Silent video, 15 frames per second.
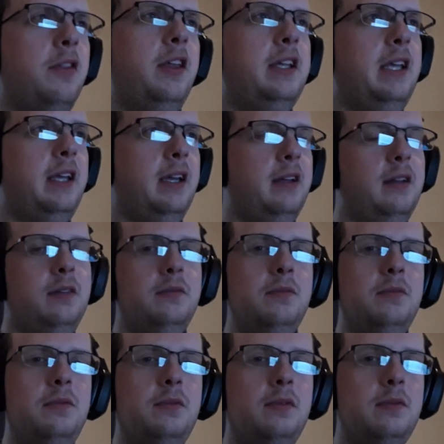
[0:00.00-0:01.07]
overthinking
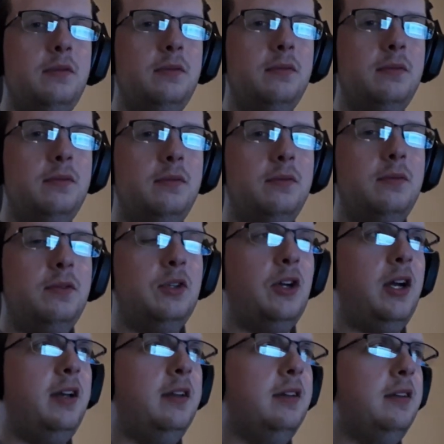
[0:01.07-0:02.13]
it and
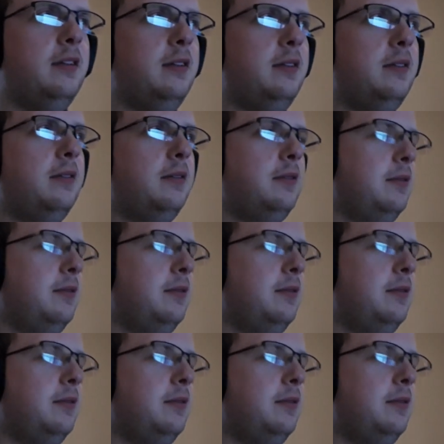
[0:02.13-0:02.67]
trying to